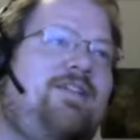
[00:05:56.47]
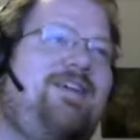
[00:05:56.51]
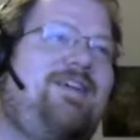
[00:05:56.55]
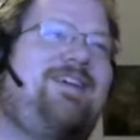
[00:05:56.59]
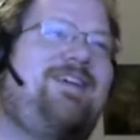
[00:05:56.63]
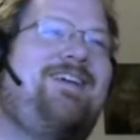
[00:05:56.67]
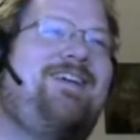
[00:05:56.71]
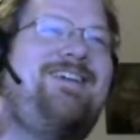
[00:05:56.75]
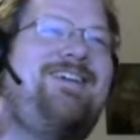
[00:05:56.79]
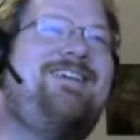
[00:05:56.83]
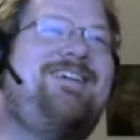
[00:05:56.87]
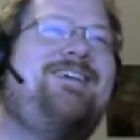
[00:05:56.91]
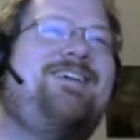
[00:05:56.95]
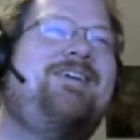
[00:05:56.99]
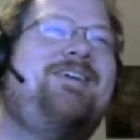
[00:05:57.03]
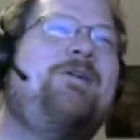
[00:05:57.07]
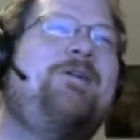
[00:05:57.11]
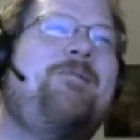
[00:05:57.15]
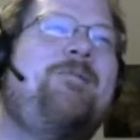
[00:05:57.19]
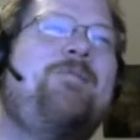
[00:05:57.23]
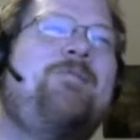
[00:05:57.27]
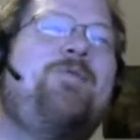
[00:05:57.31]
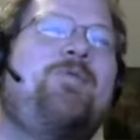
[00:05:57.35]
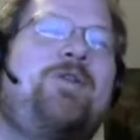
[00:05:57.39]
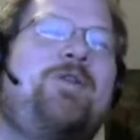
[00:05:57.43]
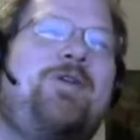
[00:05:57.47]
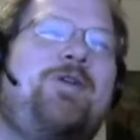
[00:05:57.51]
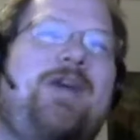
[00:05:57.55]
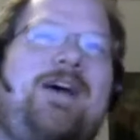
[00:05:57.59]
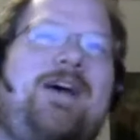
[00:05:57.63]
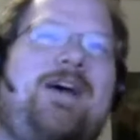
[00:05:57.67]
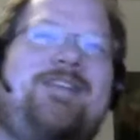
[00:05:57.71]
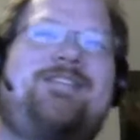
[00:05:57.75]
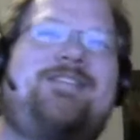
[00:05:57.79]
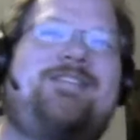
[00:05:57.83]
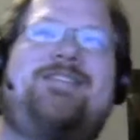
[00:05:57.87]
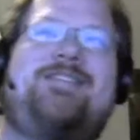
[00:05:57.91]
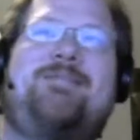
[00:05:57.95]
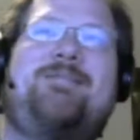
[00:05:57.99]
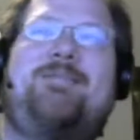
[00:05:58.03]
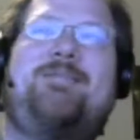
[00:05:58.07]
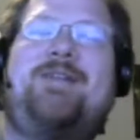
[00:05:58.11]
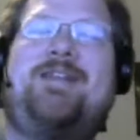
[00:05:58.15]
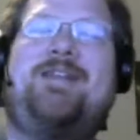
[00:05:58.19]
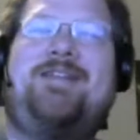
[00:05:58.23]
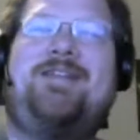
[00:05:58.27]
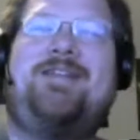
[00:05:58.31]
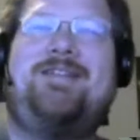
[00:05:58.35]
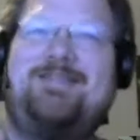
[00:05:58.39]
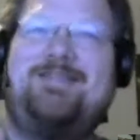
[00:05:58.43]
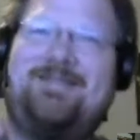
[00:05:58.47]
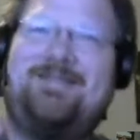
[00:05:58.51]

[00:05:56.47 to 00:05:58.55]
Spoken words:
Like, when you ask somebody